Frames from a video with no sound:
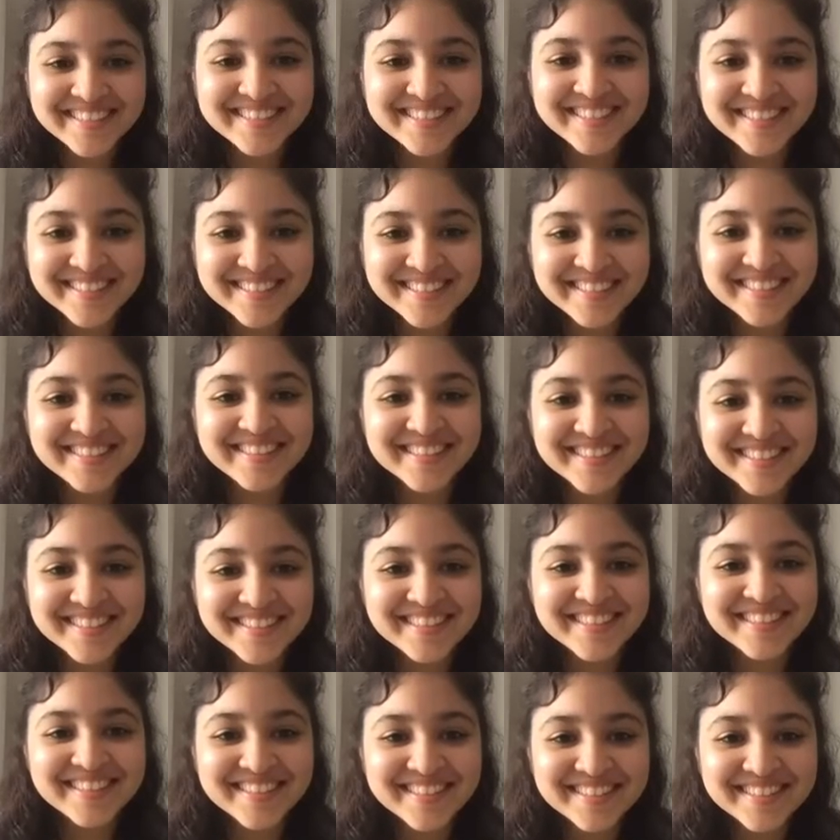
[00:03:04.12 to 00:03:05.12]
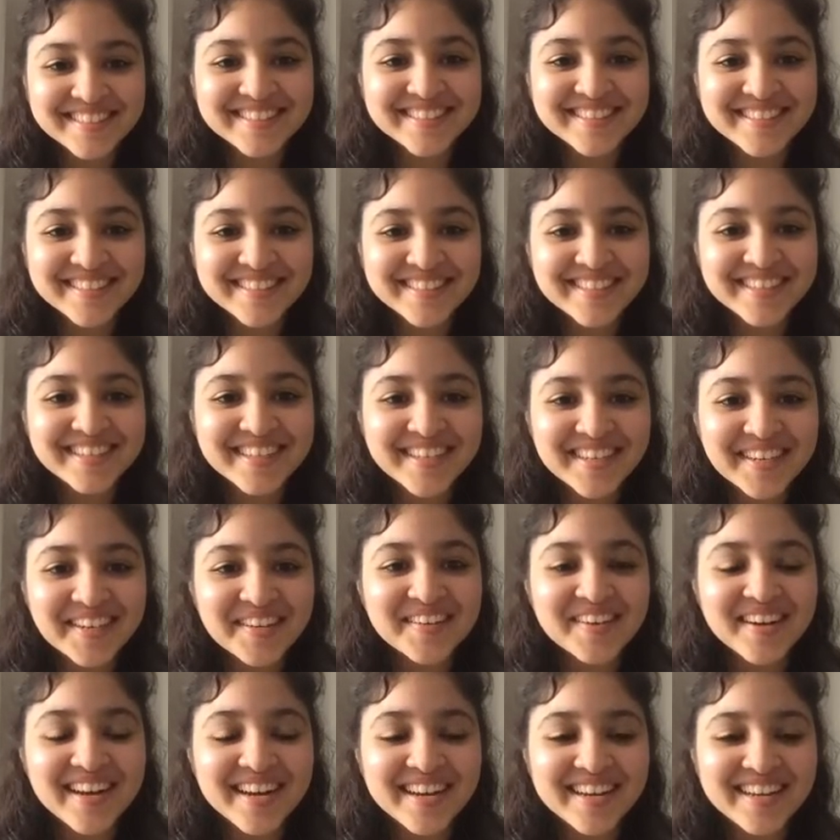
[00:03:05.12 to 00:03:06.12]

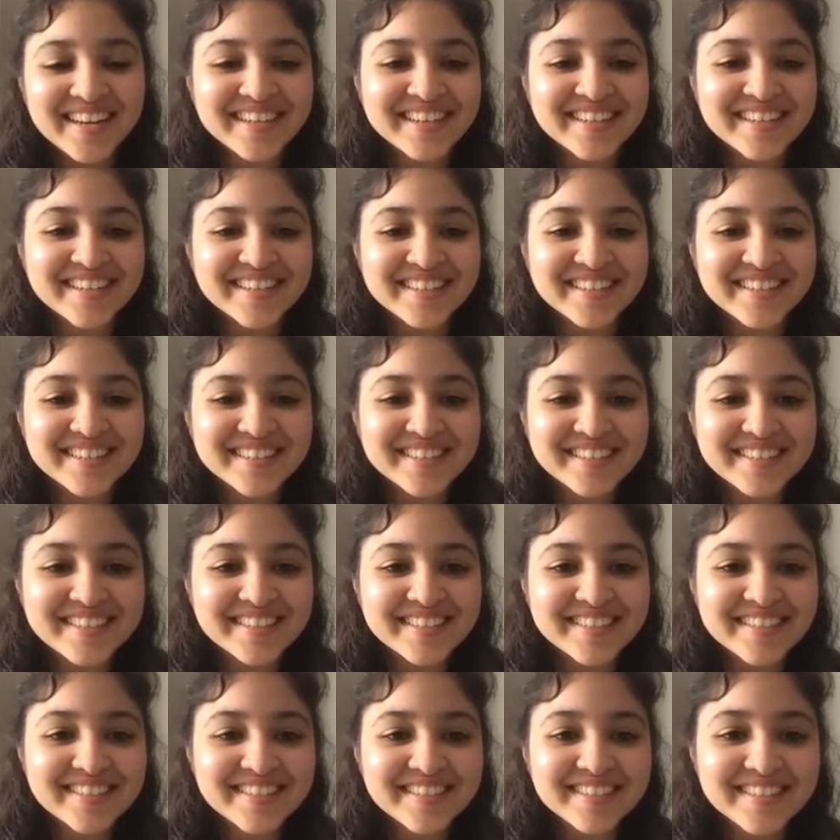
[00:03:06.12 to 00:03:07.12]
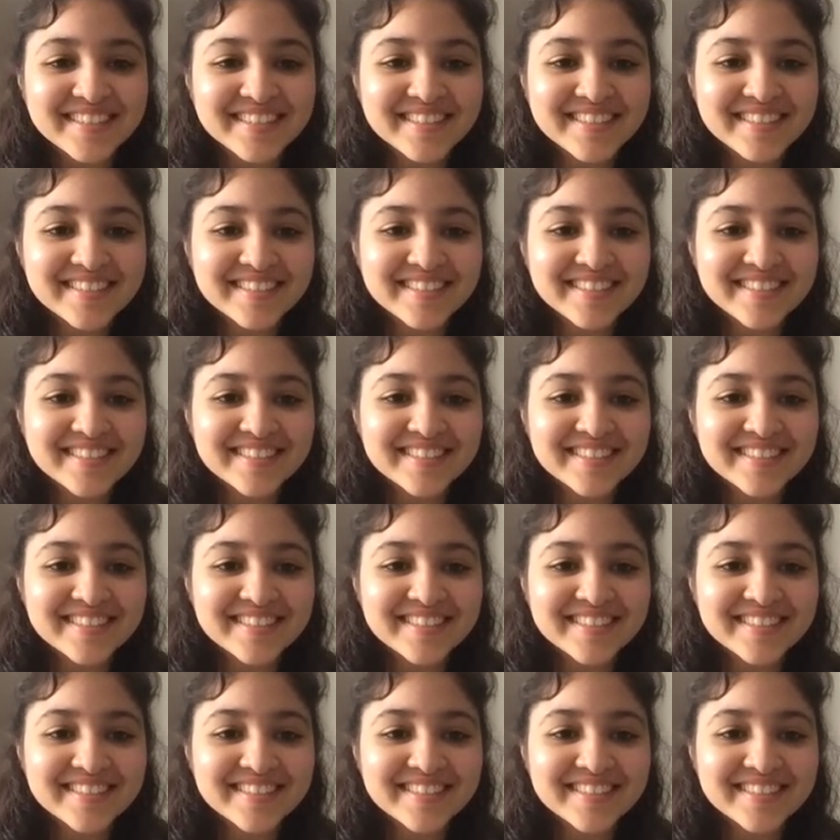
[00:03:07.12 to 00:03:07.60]
No words are spoken by the person on screen.